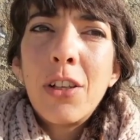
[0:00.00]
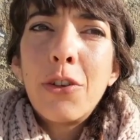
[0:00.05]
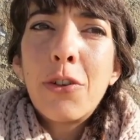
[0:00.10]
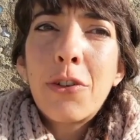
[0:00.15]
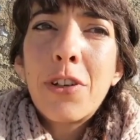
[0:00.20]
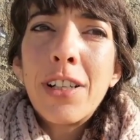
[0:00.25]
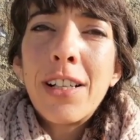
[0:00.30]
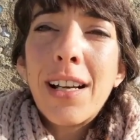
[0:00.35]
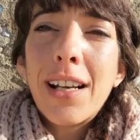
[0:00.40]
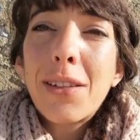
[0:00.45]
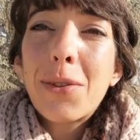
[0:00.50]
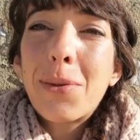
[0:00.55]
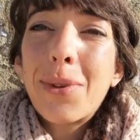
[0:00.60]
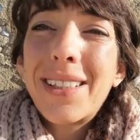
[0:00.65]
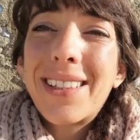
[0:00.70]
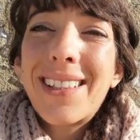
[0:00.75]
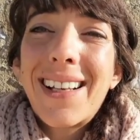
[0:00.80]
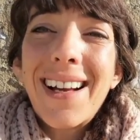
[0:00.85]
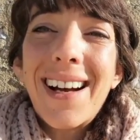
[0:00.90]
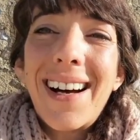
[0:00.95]
connect
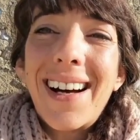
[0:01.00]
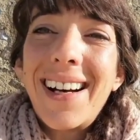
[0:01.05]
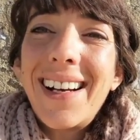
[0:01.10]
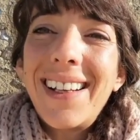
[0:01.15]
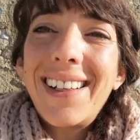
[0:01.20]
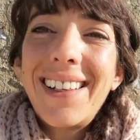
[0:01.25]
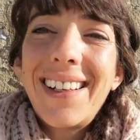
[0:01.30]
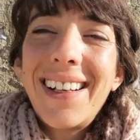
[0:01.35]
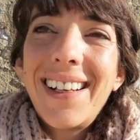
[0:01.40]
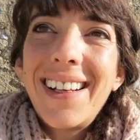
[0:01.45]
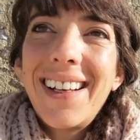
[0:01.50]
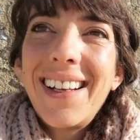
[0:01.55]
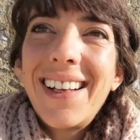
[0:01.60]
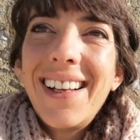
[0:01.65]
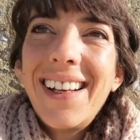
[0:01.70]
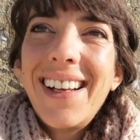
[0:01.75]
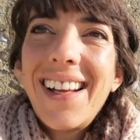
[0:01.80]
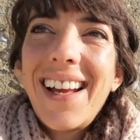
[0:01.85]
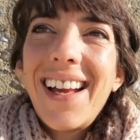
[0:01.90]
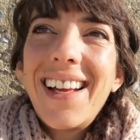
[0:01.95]
with God,
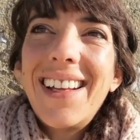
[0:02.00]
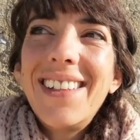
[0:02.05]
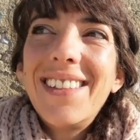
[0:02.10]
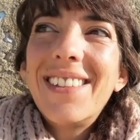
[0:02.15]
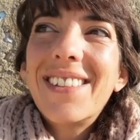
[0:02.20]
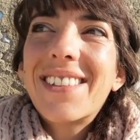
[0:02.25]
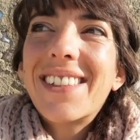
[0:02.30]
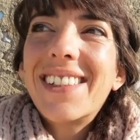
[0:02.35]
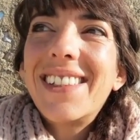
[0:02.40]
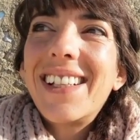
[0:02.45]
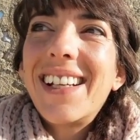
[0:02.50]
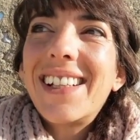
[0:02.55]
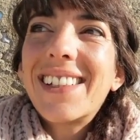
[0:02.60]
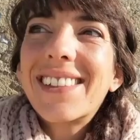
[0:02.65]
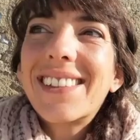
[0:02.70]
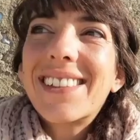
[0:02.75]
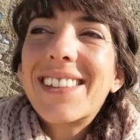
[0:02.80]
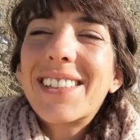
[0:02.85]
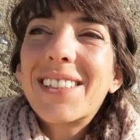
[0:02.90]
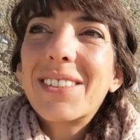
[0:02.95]
and you
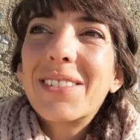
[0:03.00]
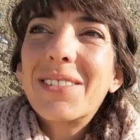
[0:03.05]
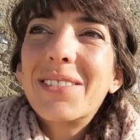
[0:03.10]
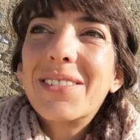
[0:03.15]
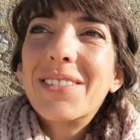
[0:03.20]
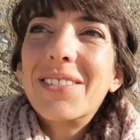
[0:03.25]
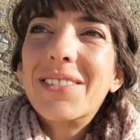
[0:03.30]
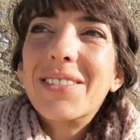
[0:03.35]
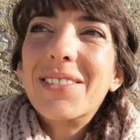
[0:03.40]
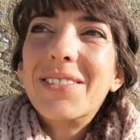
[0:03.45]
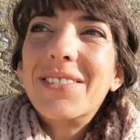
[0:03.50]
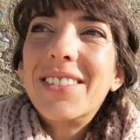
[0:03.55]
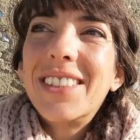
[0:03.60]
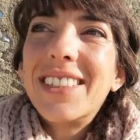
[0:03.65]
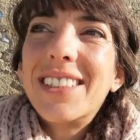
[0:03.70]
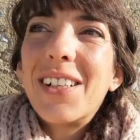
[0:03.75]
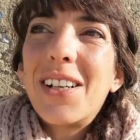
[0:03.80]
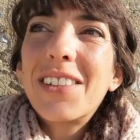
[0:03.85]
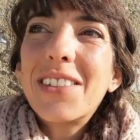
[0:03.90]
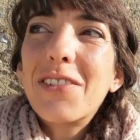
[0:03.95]
connect
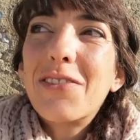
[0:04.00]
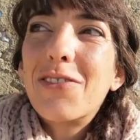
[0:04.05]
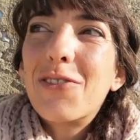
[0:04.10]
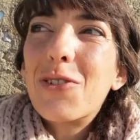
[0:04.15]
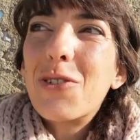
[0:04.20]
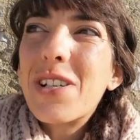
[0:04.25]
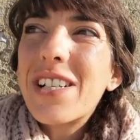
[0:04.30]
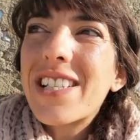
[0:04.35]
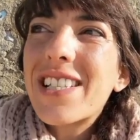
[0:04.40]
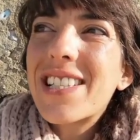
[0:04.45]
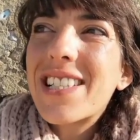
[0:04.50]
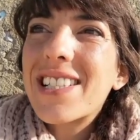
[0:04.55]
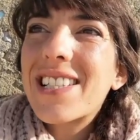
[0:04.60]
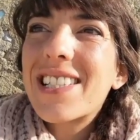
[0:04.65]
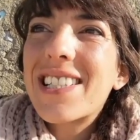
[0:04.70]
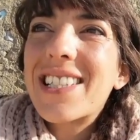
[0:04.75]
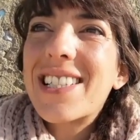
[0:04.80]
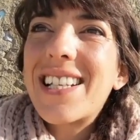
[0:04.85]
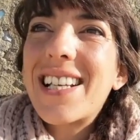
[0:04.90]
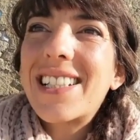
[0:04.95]
with all the
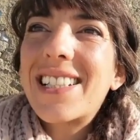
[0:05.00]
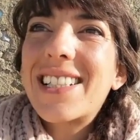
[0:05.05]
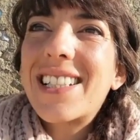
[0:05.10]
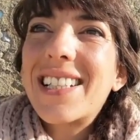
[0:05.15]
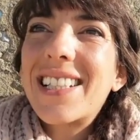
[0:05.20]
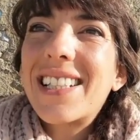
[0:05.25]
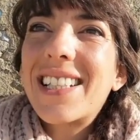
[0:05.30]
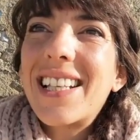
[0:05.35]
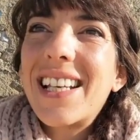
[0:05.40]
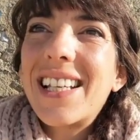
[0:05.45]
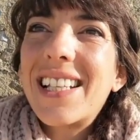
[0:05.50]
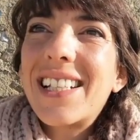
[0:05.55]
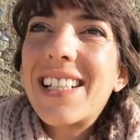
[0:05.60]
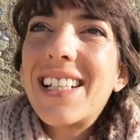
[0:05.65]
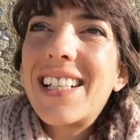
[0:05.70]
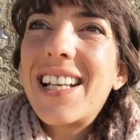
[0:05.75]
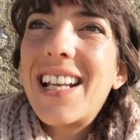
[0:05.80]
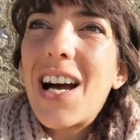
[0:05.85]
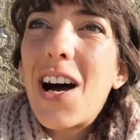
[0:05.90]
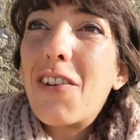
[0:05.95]
forces that
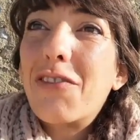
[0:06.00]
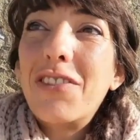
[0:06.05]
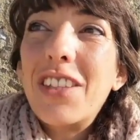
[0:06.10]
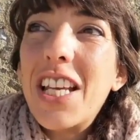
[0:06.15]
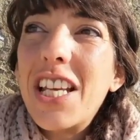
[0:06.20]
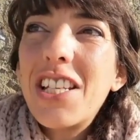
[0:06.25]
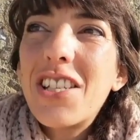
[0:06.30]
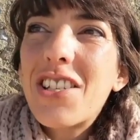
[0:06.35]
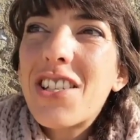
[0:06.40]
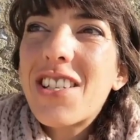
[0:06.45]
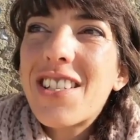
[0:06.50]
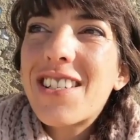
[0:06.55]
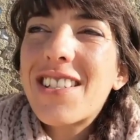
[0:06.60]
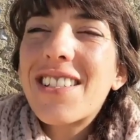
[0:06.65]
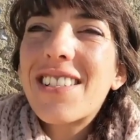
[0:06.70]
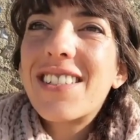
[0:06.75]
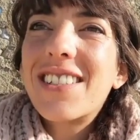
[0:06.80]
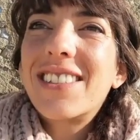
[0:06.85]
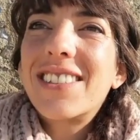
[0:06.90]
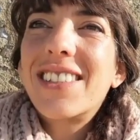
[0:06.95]
of
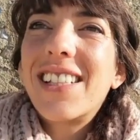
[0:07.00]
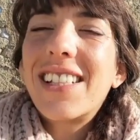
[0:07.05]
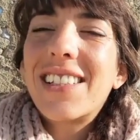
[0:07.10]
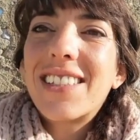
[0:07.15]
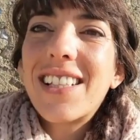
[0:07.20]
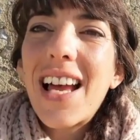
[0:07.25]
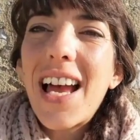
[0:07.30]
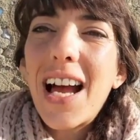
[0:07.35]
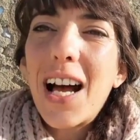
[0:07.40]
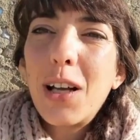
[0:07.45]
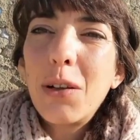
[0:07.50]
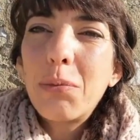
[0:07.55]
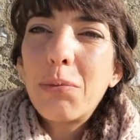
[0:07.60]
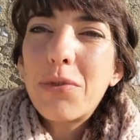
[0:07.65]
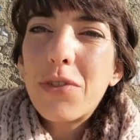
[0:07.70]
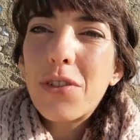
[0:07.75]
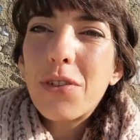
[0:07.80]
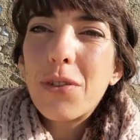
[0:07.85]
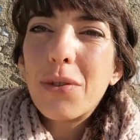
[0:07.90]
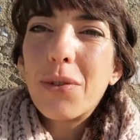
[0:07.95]
nature that
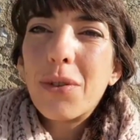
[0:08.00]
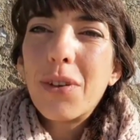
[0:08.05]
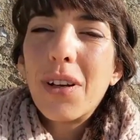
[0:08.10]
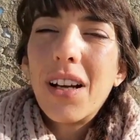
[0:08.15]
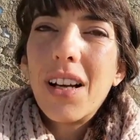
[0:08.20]
helps you,